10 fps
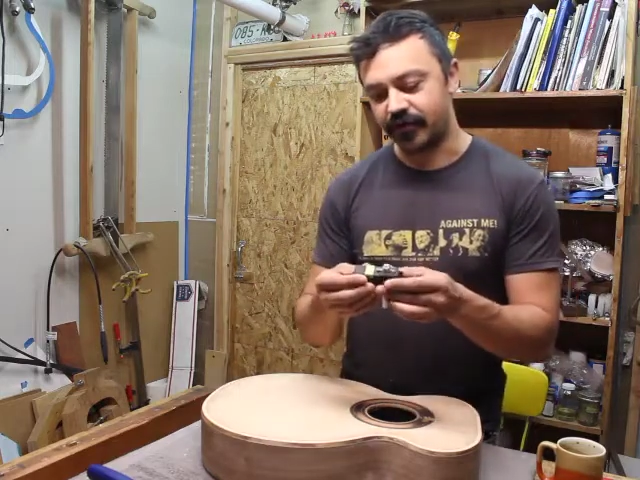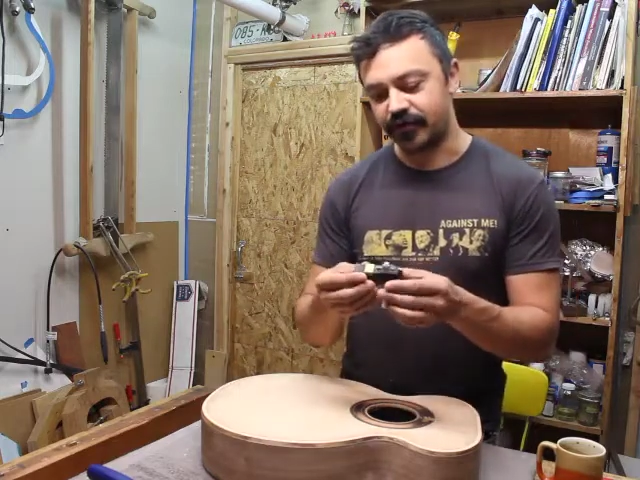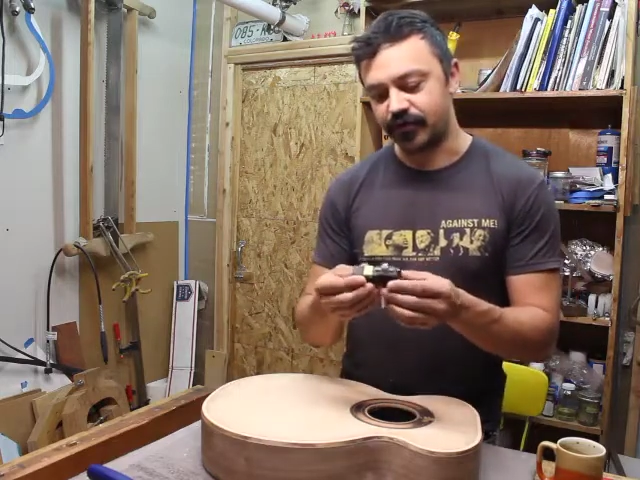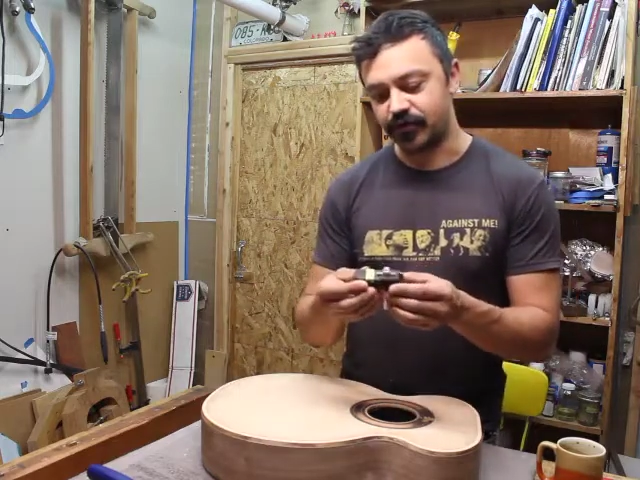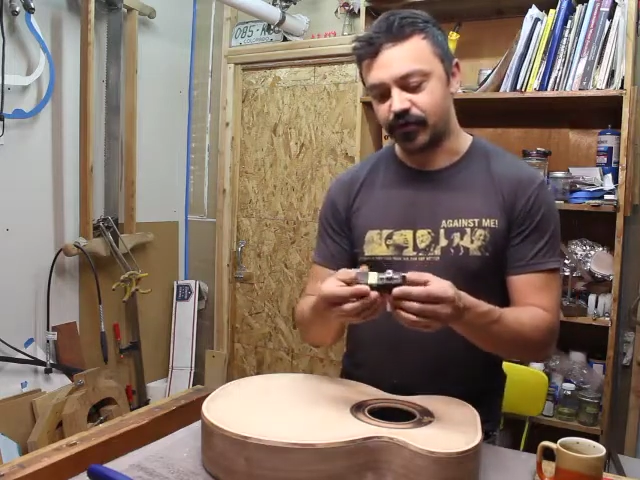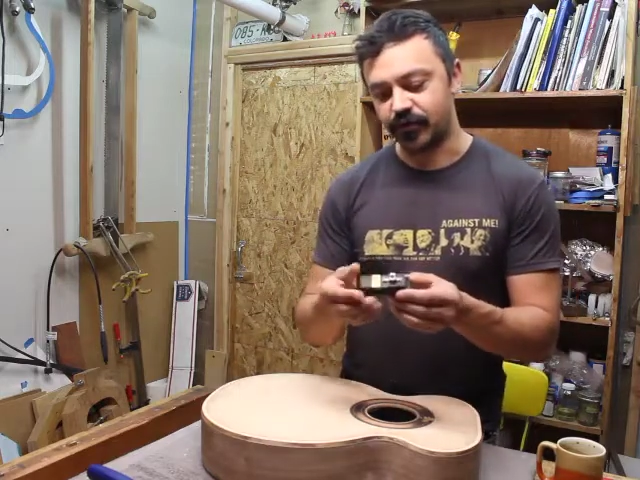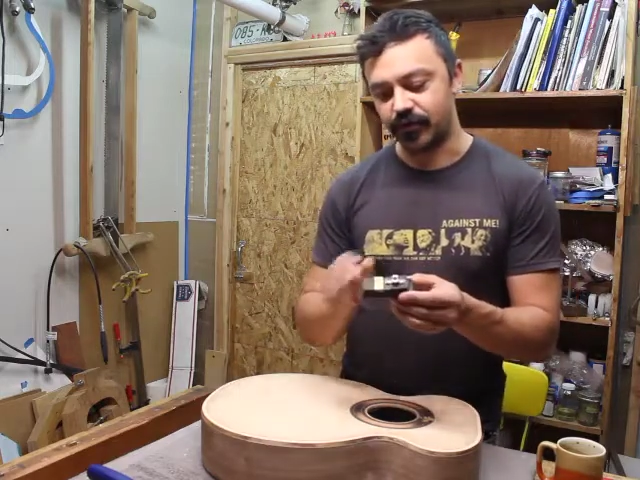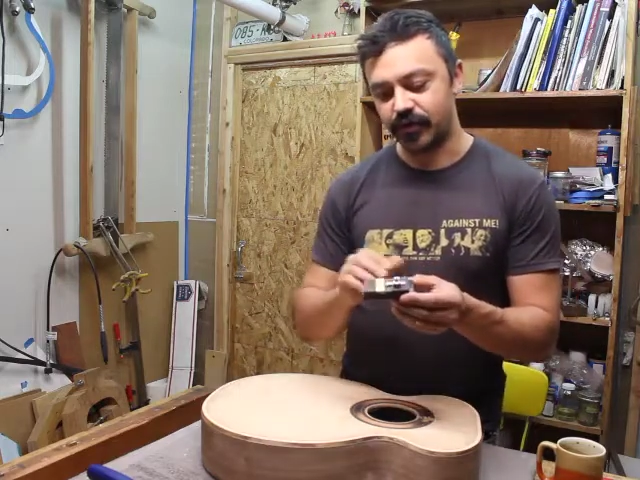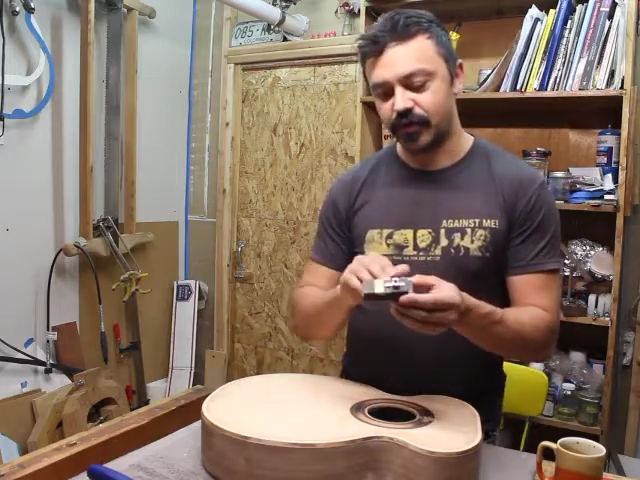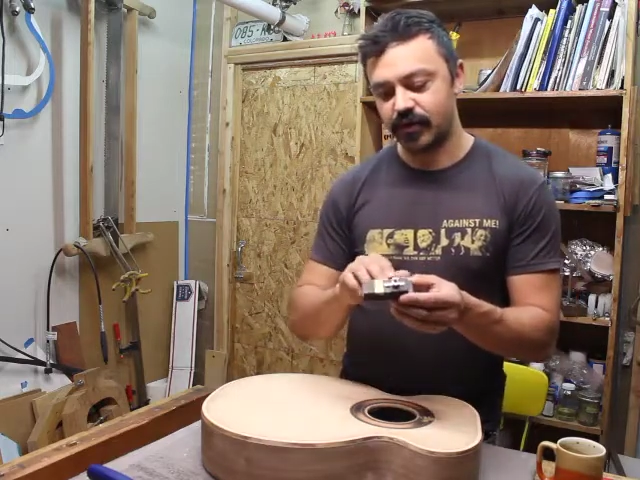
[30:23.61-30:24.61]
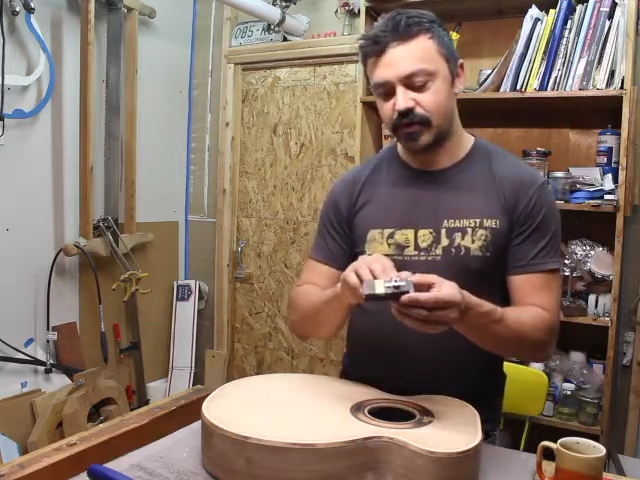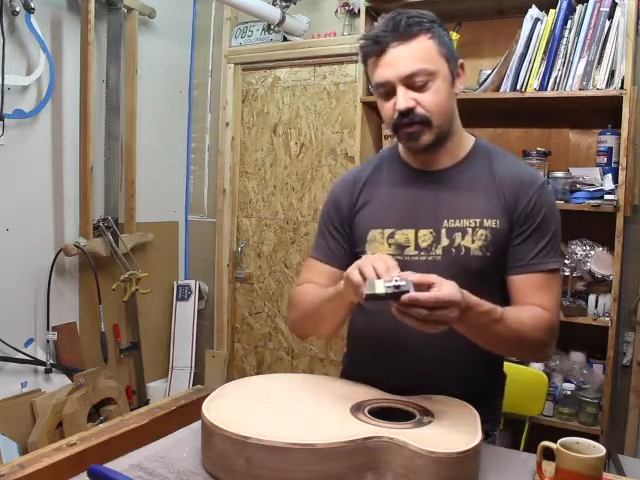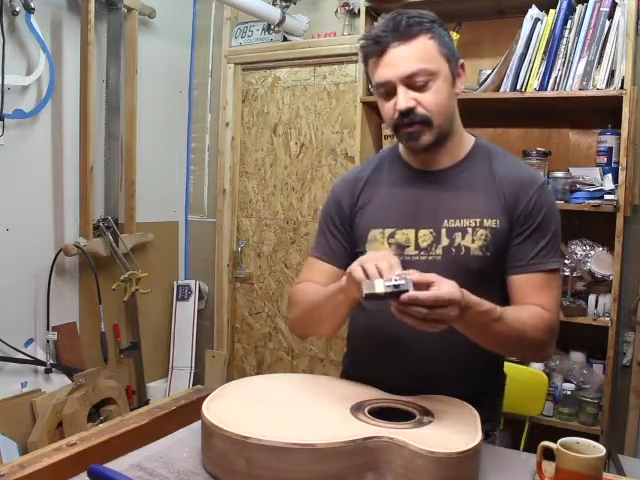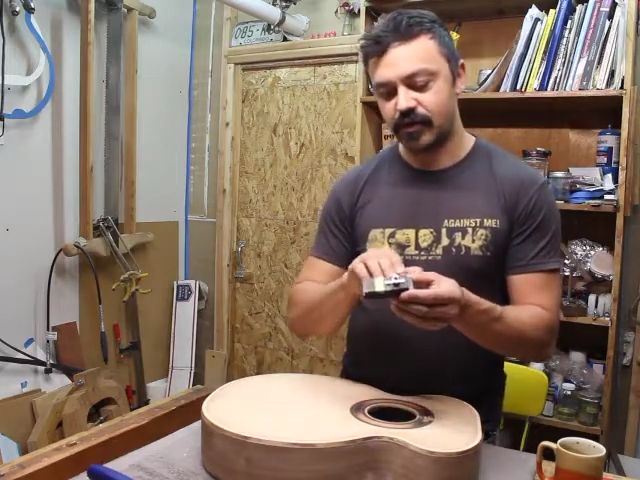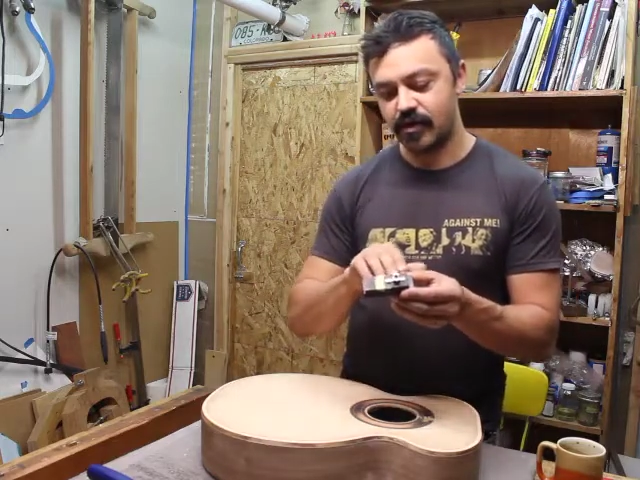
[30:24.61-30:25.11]
to
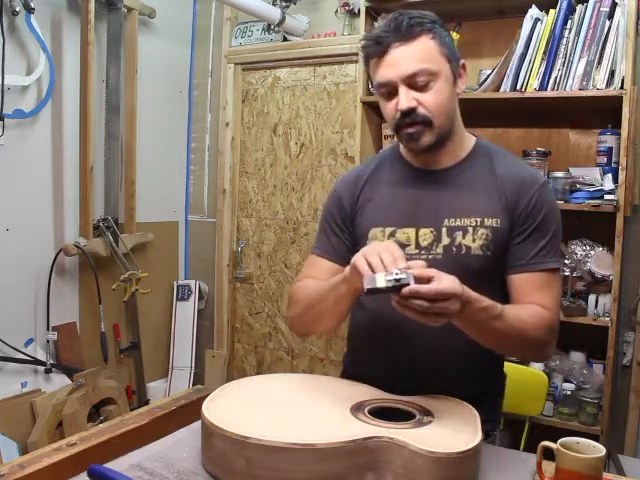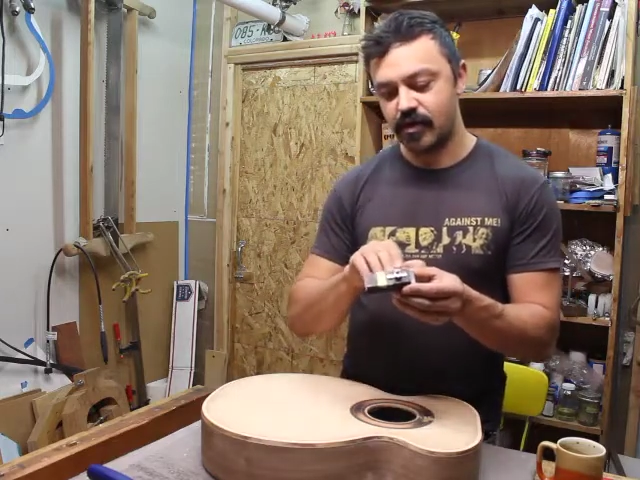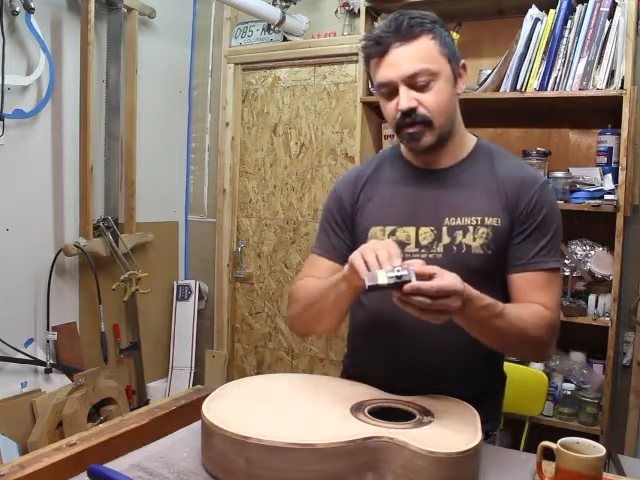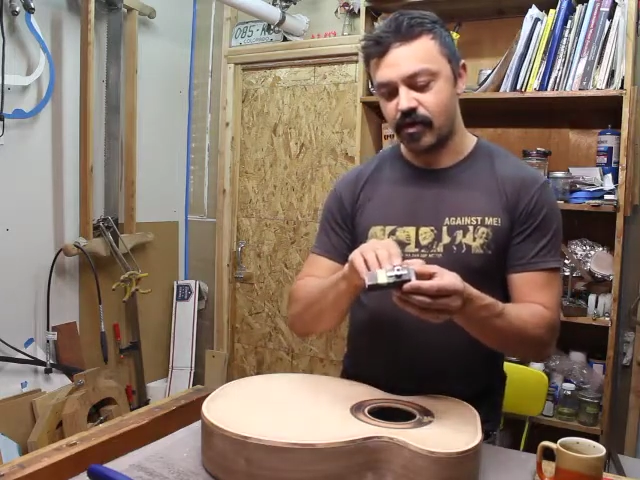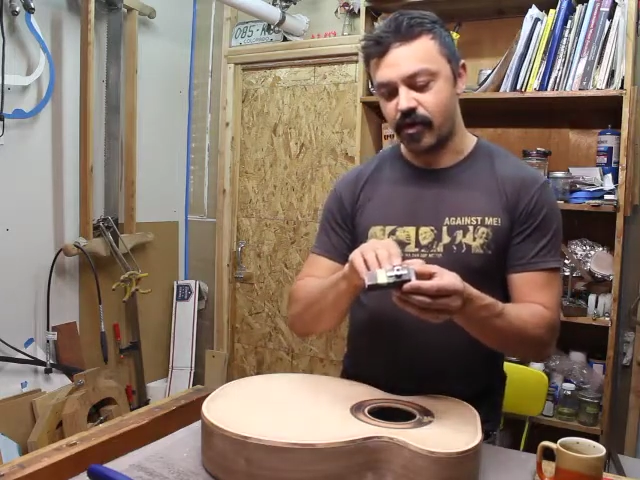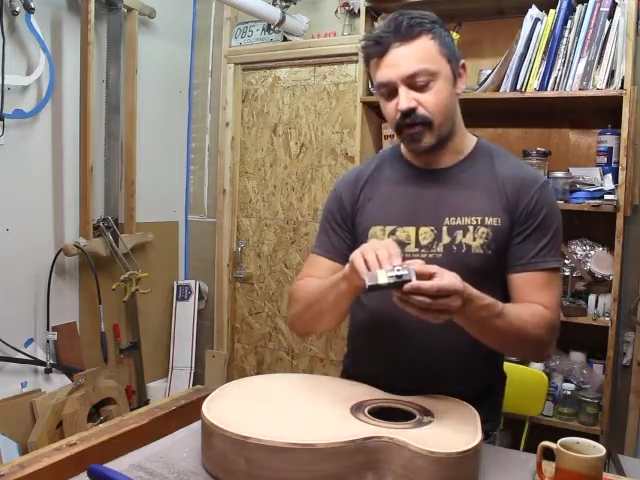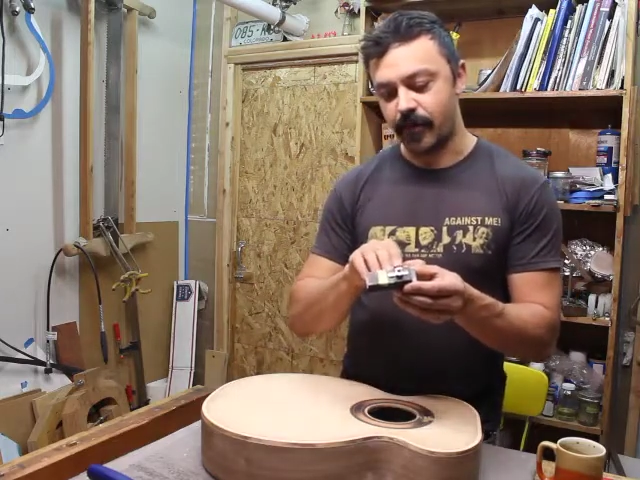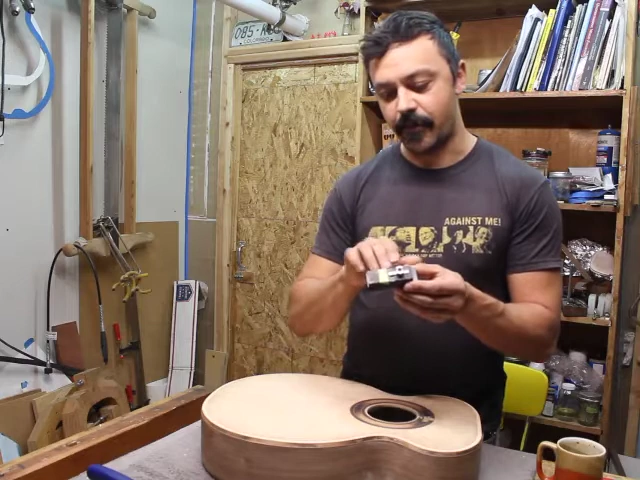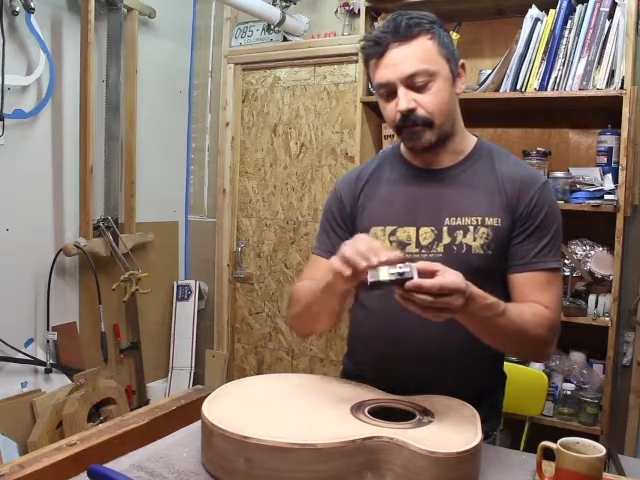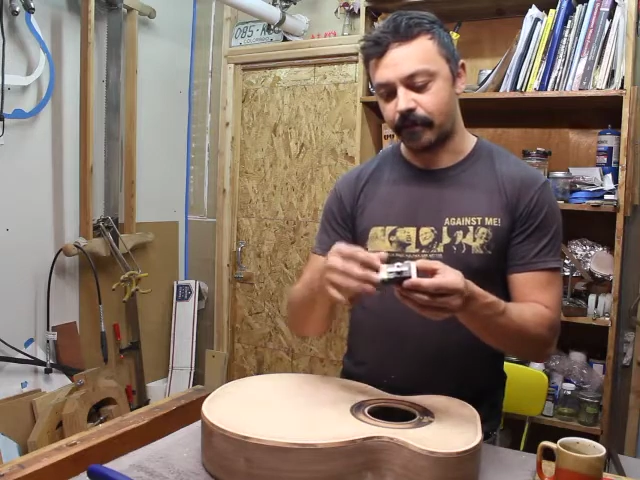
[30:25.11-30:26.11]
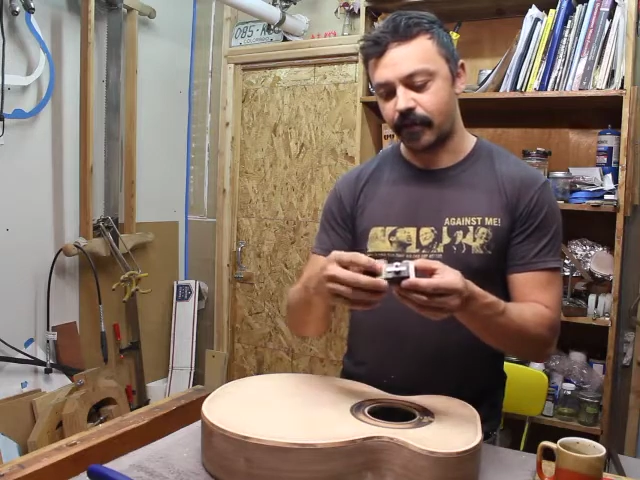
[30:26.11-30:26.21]
the